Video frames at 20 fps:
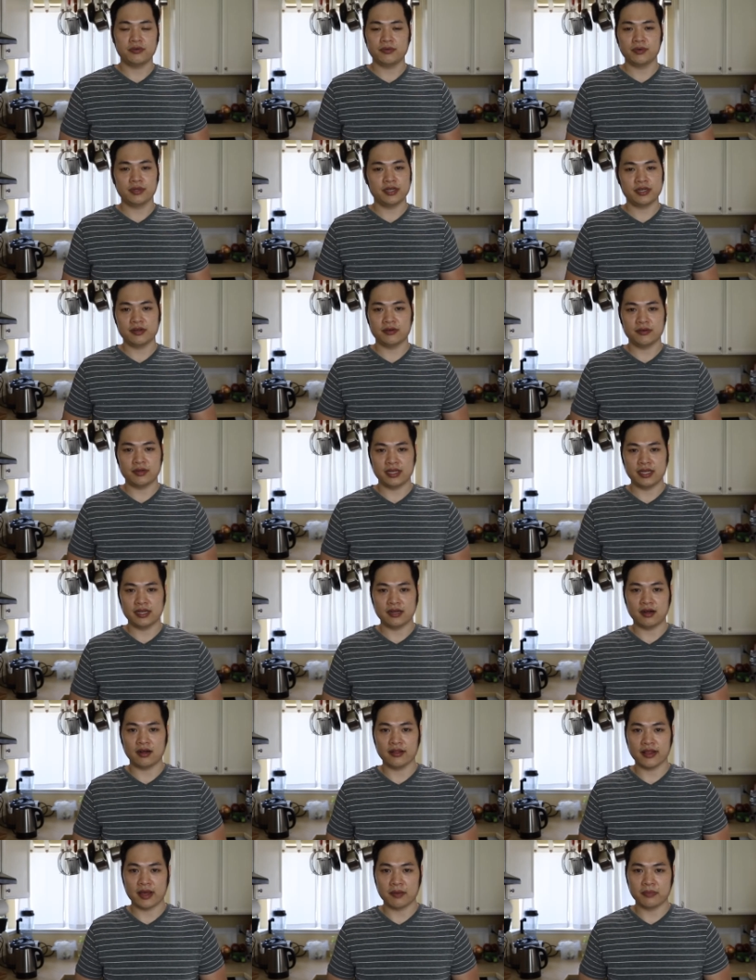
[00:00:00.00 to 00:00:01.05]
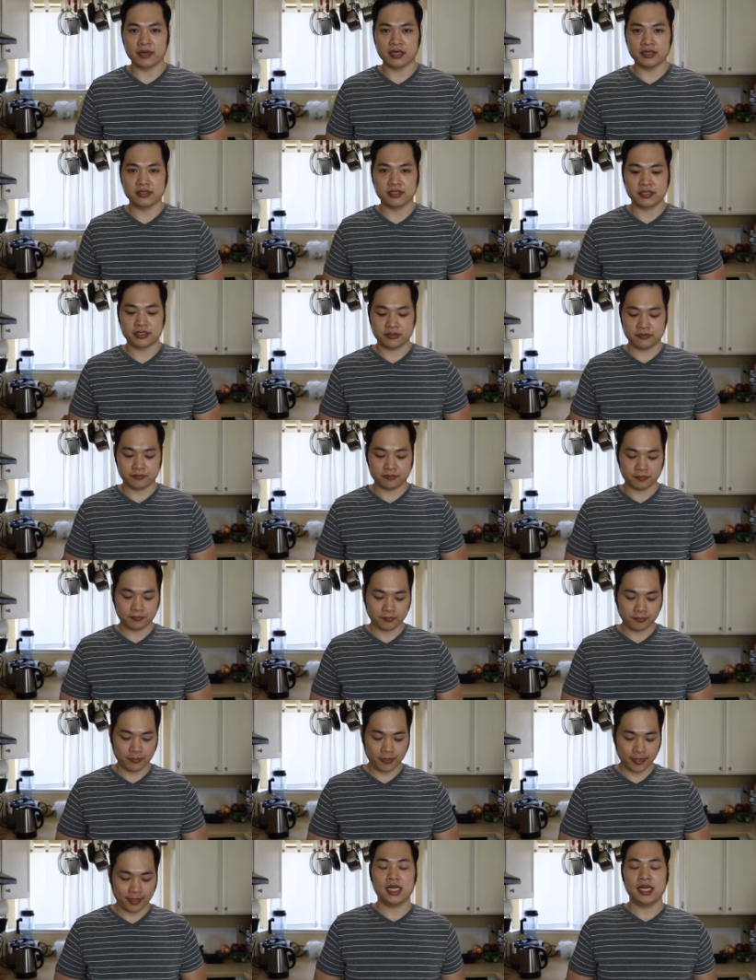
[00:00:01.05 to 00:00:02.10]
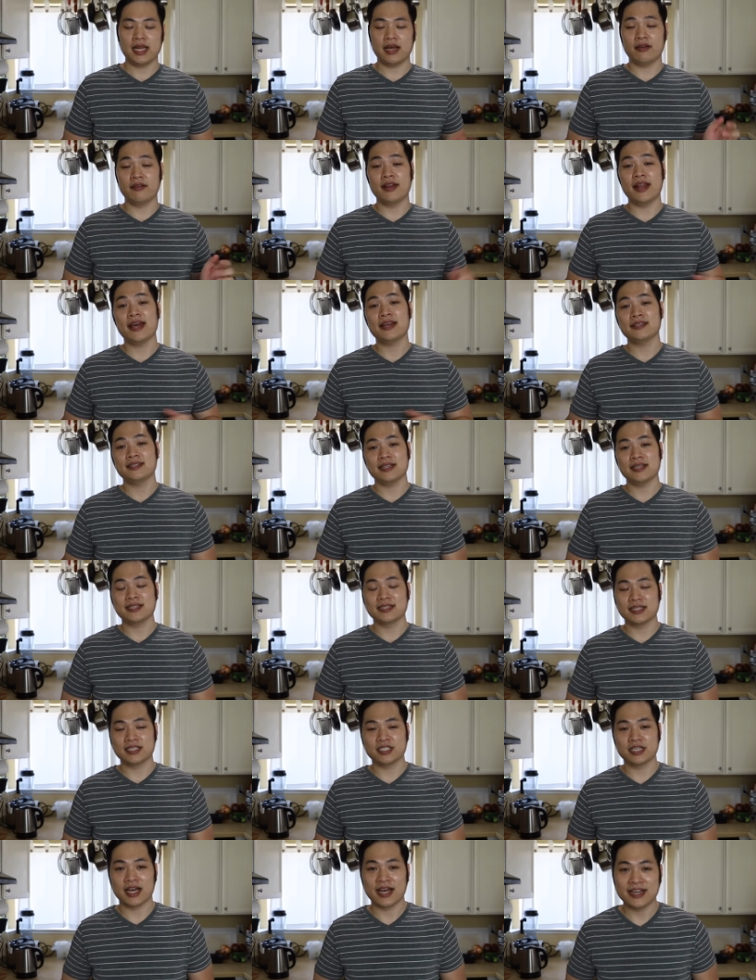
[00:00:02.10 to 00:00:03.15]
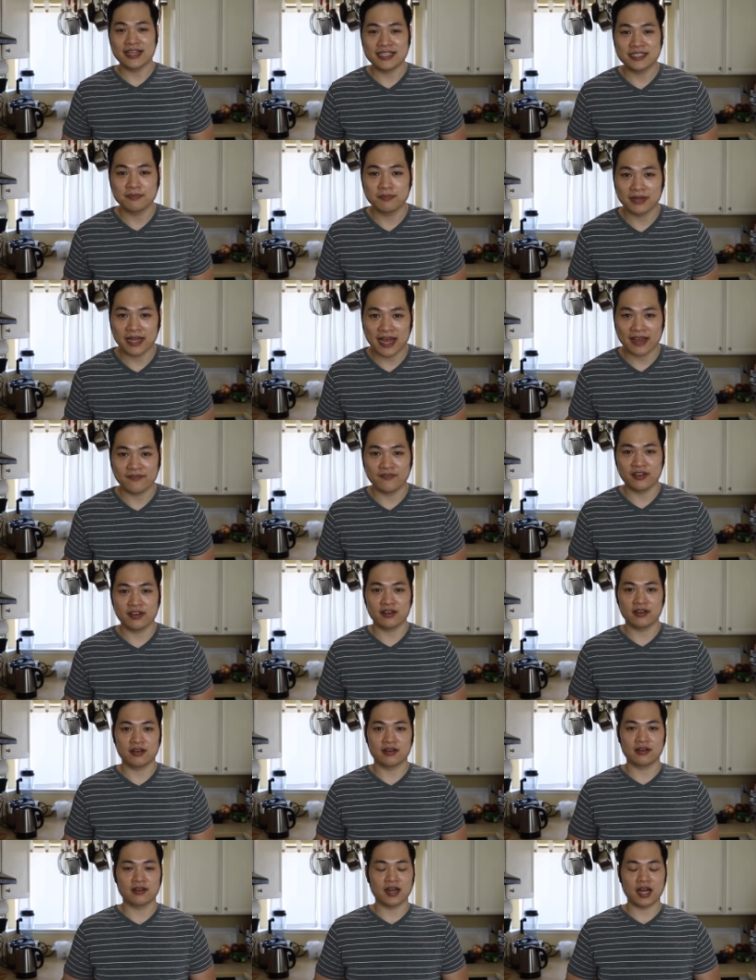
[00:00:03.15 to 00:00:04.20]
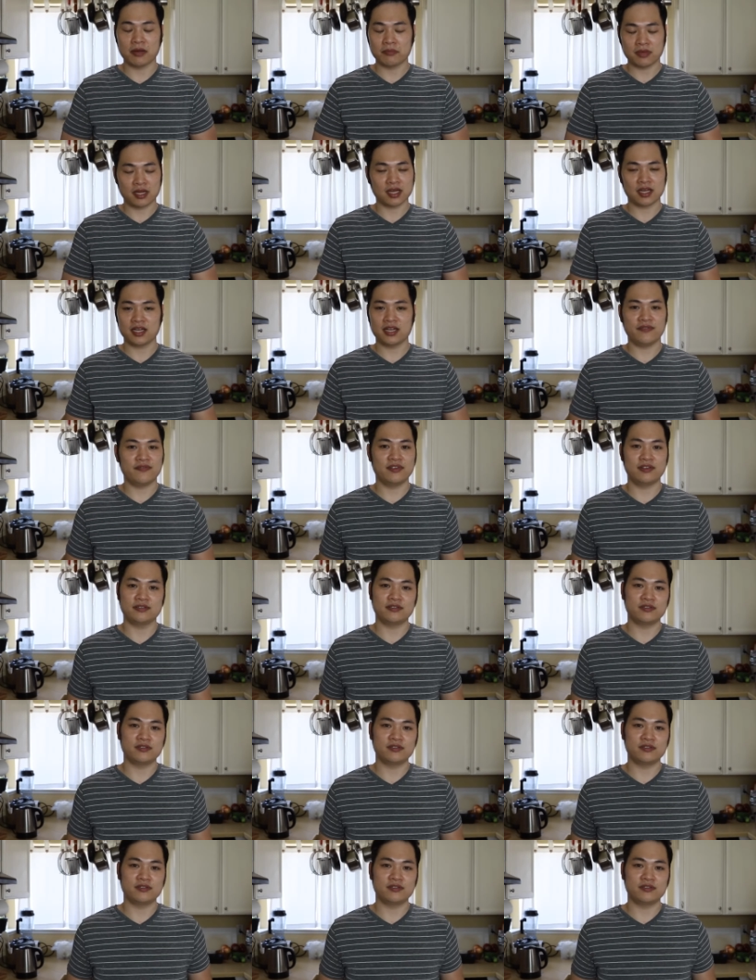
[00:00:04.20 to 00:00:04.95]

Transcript: really don't need all that much. Now next is the Chinese black vinegar. I'm not going to even